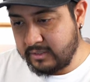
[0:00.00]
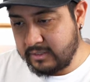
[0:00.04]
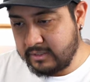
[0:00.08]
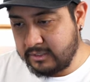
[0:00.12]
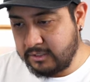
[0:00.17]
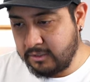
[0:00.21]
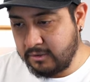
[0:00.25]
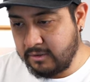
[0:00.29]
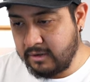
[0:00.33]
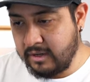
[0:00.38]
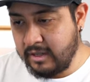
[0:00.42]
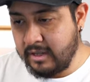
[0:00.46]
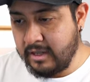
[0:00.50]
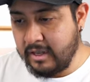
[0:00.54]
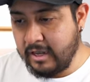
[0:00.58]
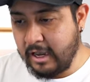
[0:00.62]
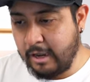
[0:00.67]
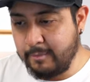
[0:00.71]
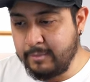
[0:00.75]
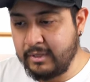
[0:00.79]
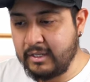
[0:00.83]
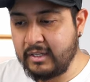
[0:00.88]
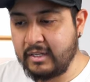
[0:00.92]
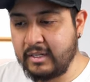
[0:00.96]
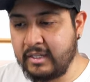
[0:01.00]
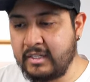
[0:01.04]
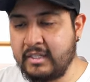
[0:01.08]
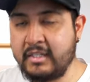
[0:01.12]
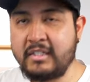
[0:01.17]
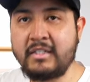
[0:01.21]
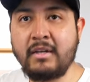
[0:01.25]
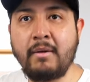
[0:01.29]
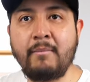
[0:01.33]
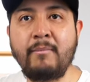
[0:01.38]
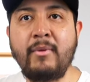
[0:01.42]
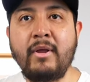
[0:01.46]
So I mean, it
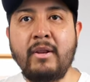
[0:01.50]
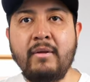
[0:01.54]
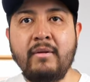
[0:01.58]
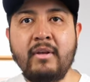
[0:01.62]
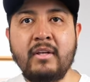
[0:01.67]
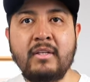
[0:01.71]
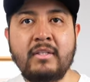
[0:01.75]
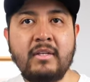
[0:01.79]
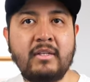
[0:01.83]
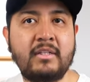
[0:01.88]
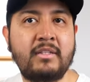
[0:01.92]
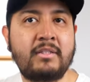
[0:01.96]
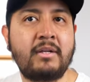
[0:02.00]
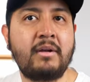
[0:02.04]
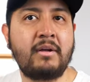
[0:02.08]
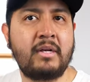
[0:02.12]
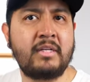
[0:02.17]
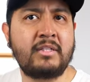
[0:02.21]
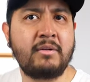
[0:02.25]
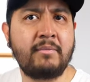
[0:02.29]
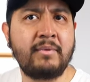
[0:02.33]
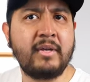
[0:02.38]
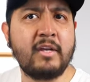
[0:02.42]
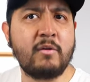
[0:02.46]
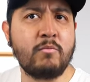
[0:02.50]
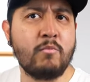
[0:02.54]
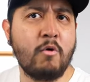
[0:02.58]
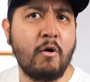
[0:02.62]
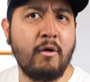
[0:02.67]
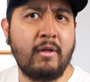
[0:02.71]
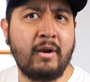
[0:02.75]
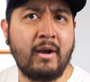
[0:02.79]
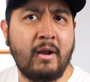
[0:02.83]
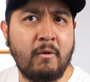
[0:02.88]
is a very it's a big model.